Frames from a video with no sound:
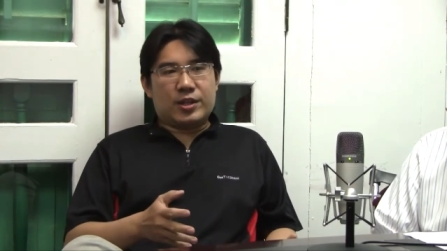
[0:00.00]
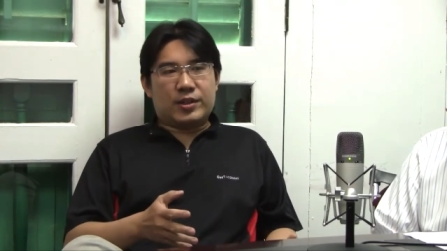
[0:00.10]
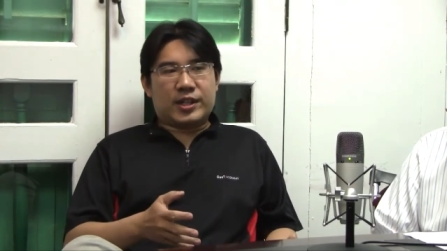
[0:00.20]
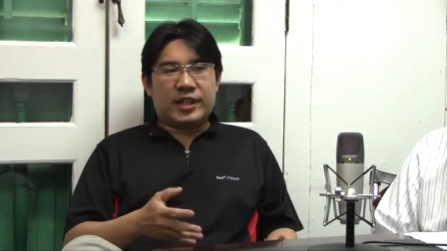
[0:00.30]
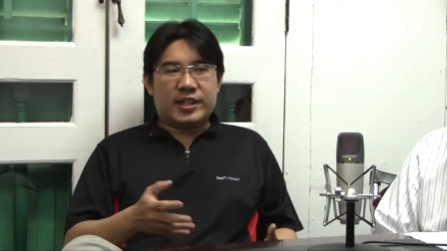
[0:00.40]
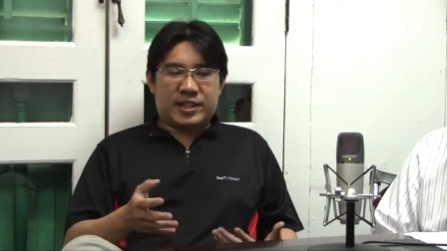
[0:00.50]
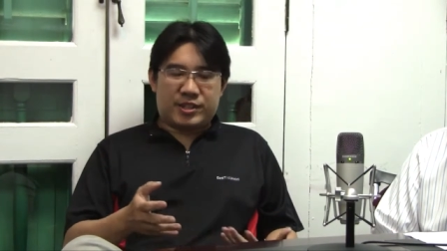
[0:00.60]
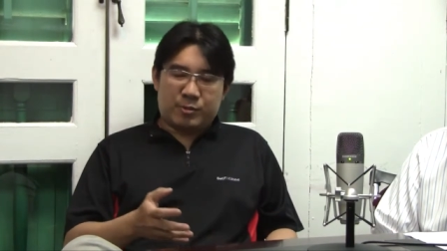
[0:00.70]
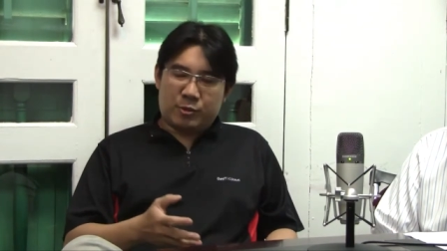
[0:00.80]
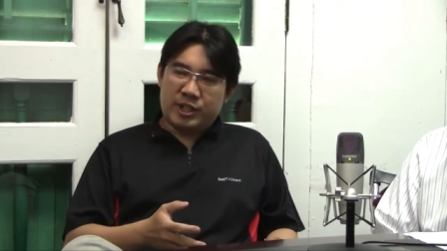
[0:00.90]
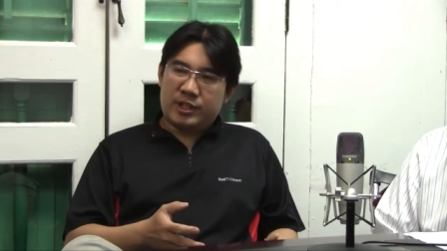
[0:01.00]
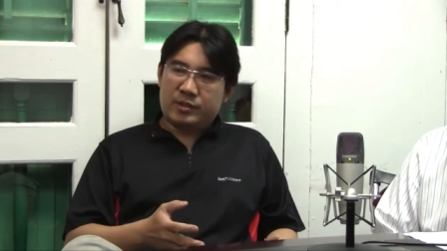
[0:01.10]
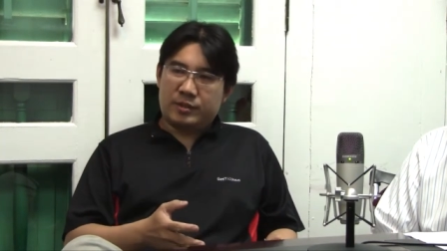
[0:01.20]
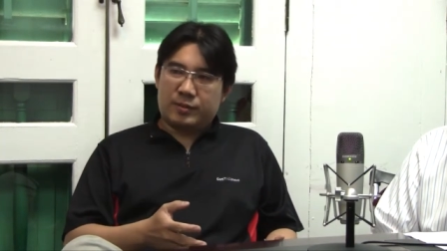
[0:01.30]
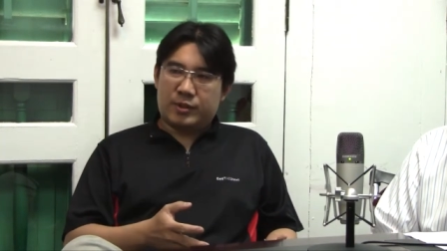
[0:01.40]
You can get
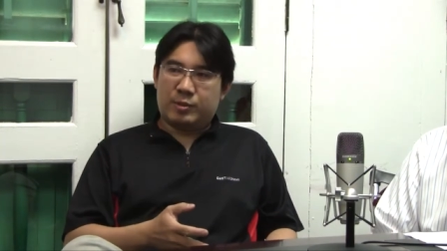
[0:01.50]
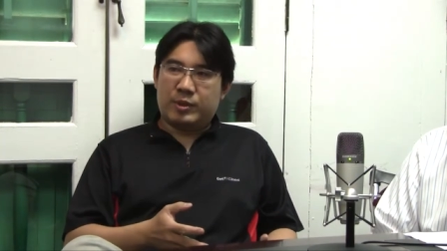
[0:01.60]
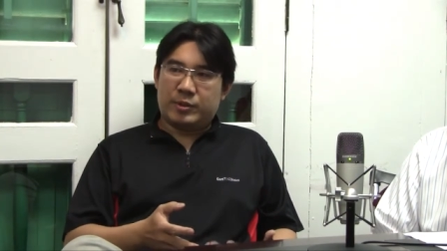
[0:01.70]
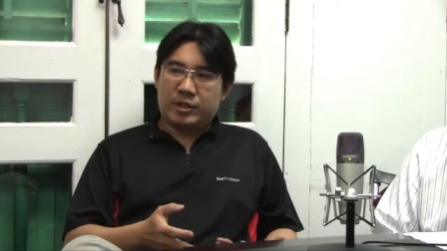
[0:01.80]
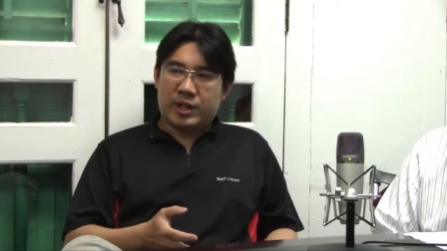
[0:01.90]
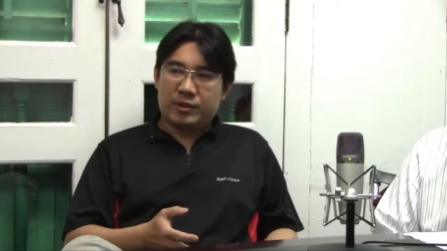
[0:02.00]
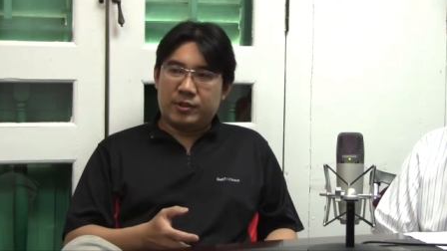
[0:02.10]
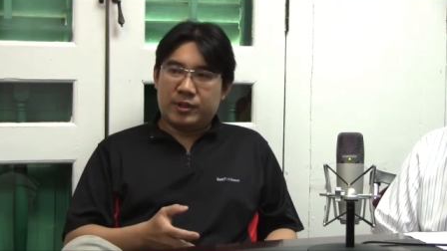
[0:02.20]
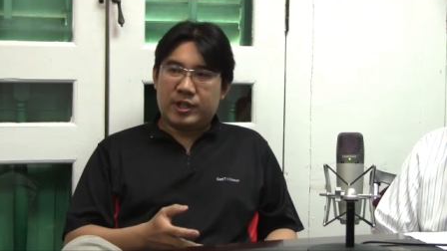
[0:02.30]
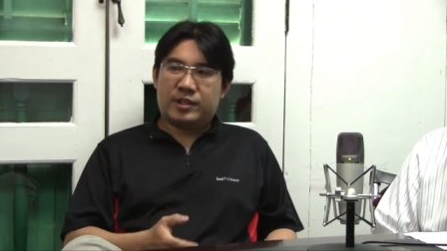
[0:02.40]
testimonial from the people around you.